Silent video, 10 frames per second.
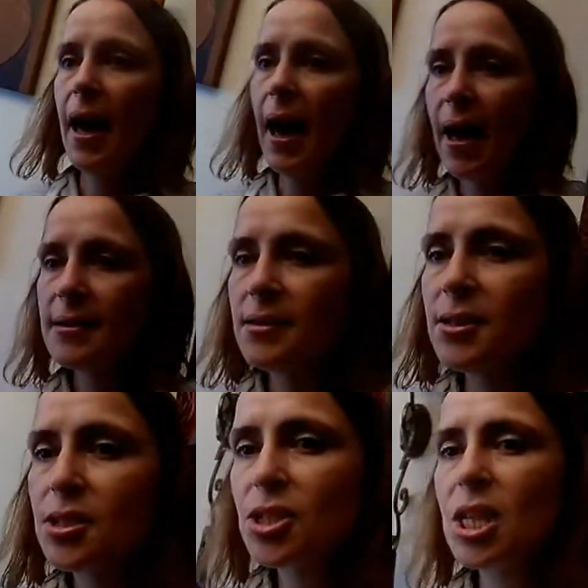and
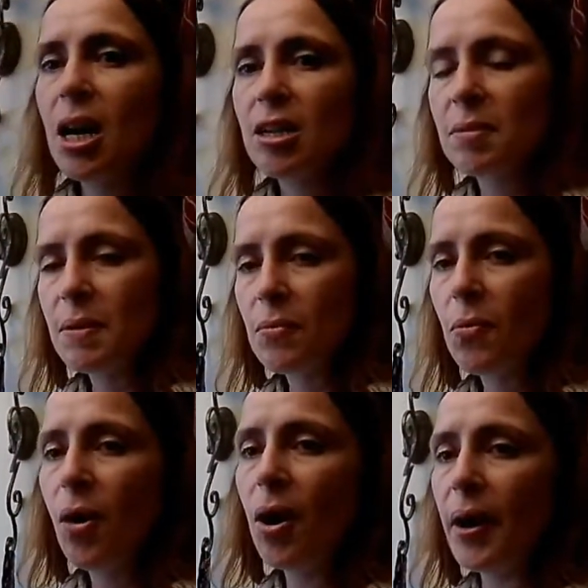she asked me
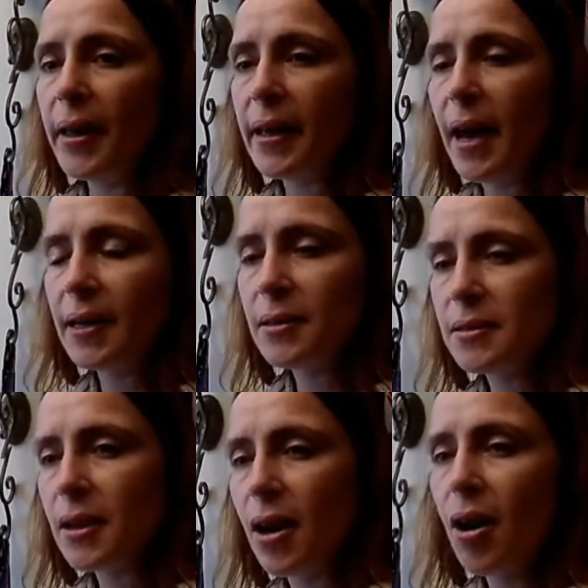why,
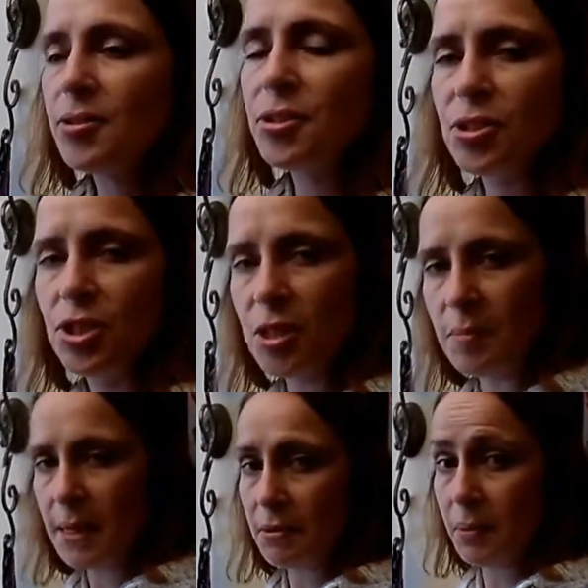and I just assumed
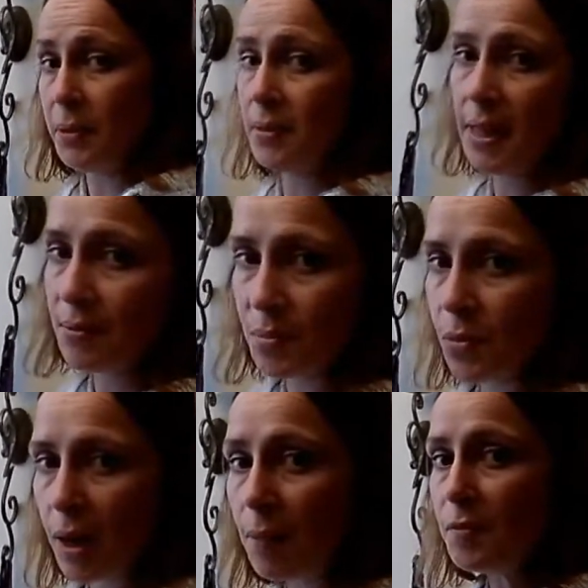that was because that was more
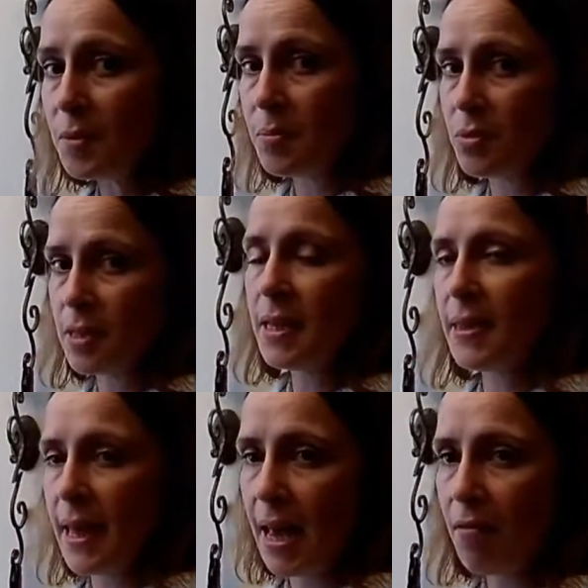comfortable to sit
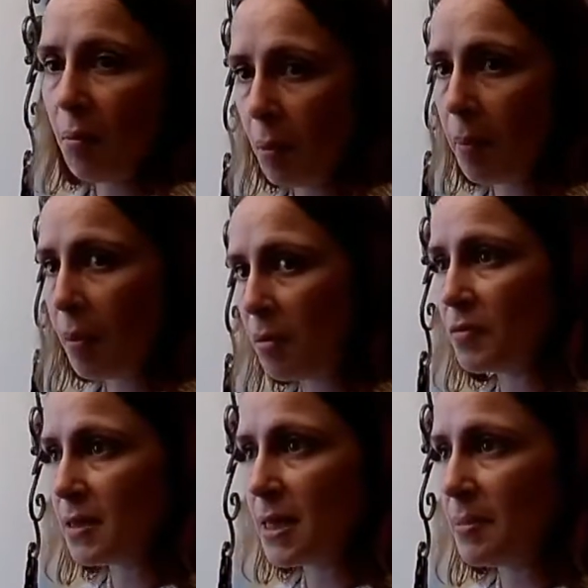there on my bum,
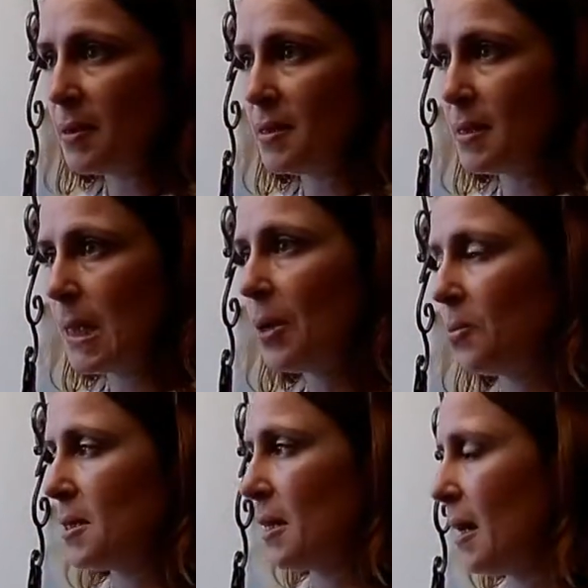obviously because the saddle
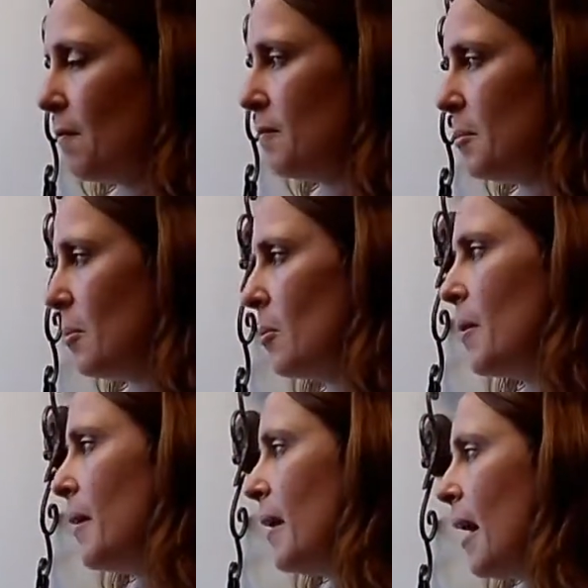was uncomfortable,
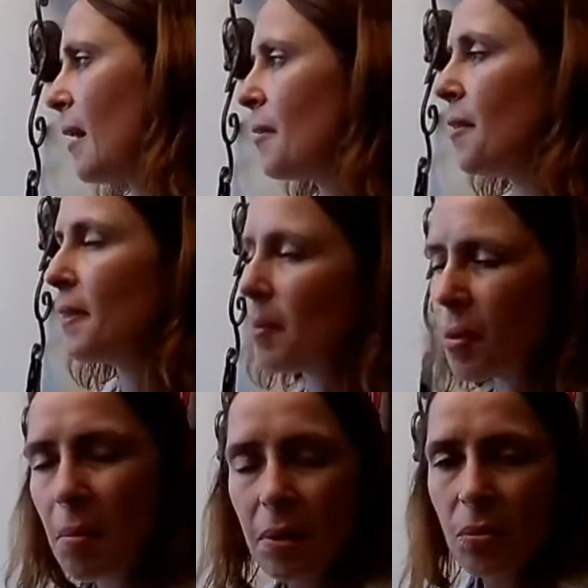and I think there
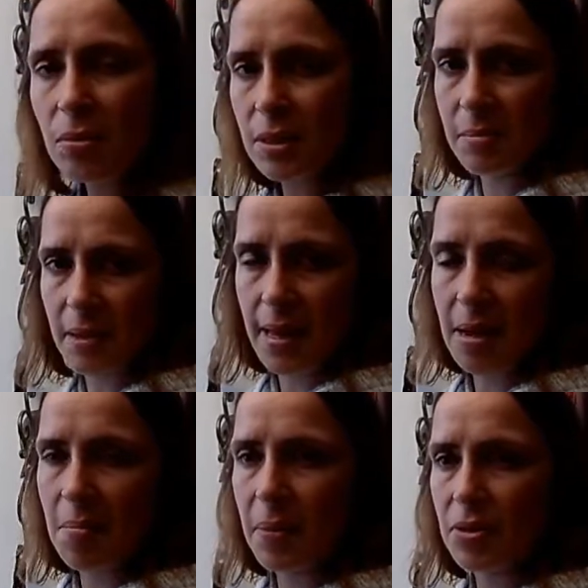probably was some of that,
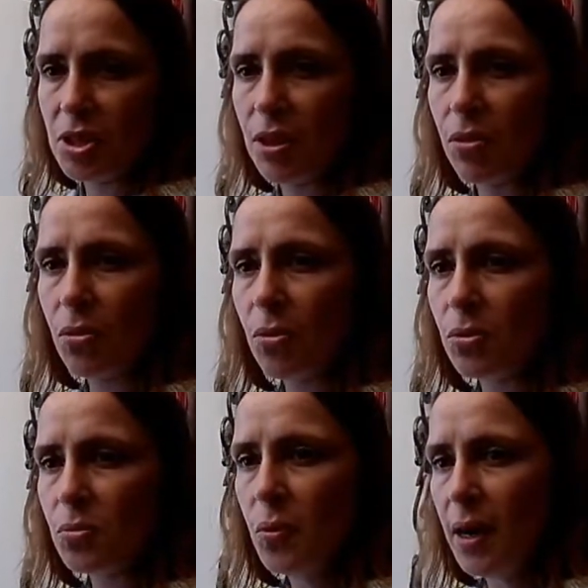but she thought
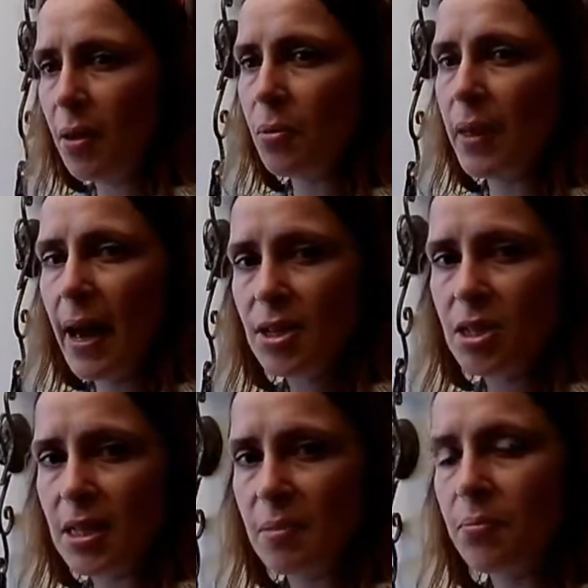as well that
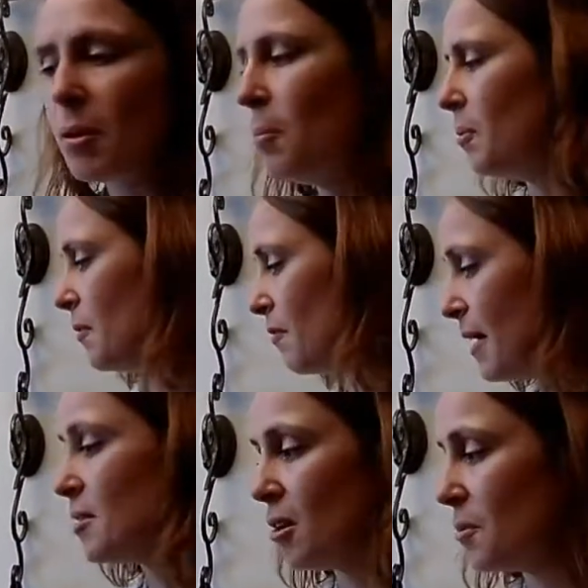actually the
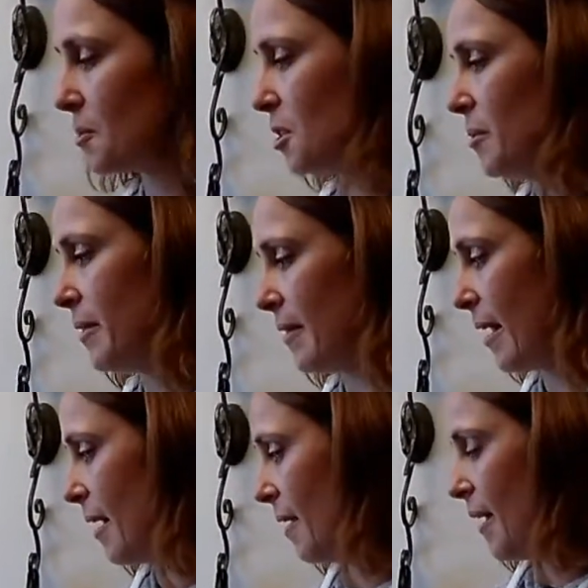reason I was doing
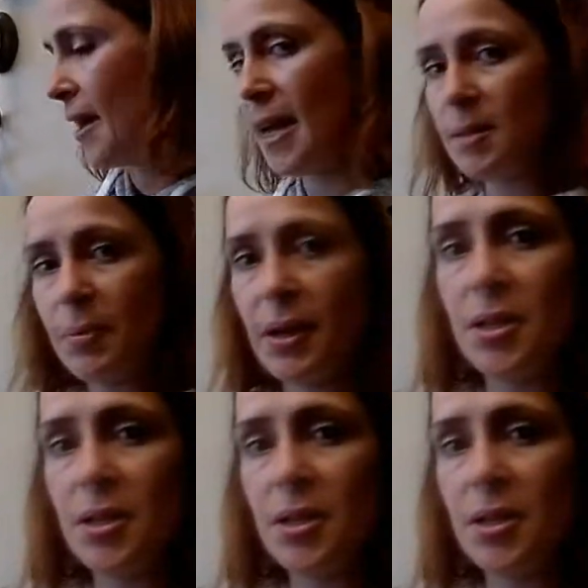that is because